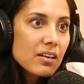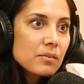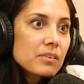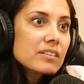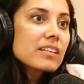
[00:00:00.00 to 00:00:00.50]

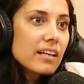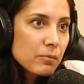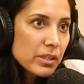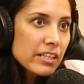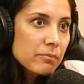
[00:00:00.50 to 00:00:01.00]

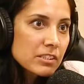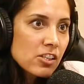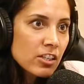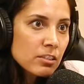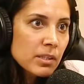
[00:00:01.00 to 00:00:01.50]
And we've been
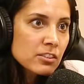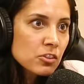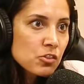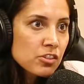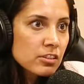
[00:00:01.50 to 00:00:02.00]
talking about the
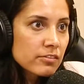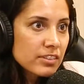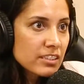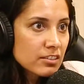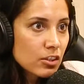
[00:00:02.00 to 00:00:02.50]
notion of
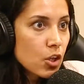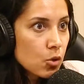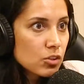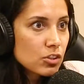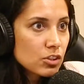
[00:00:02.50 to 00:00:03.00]
these
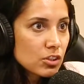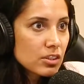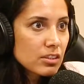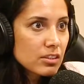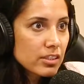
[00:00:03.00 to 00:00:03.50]

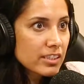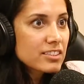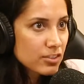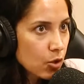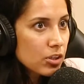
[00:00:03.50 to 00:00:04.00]

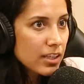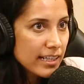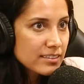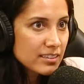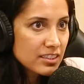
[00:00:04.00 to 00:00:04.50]

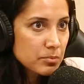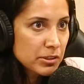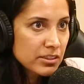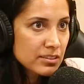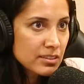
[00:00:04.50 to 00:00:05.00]
localized
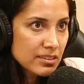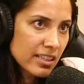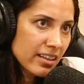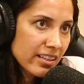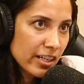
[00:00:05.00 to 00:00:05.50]
experiences, and
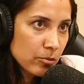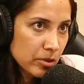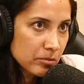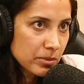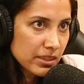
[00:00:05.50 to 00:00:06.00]
I think
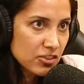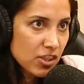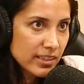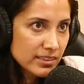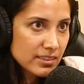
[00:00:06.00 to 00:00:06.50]
Airbnb is
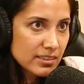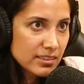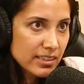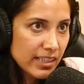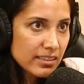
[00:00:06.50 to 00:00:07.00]
trying to
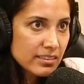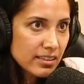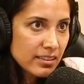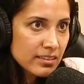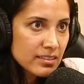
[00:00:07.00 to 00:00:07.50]
get
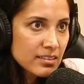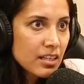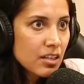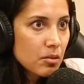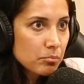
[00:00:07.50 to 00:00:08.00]
into this.
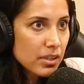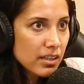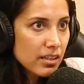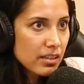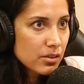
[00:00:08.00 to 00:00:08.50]

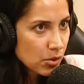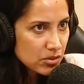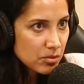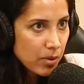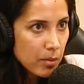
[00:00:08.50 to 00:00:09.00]
But
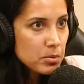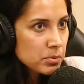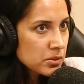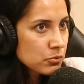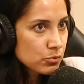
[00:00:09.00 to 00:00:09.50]
those are
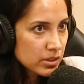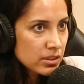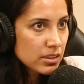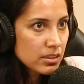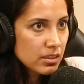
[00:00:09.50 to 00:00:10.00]
probably
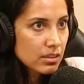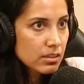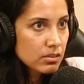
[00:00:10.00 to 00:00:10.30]
really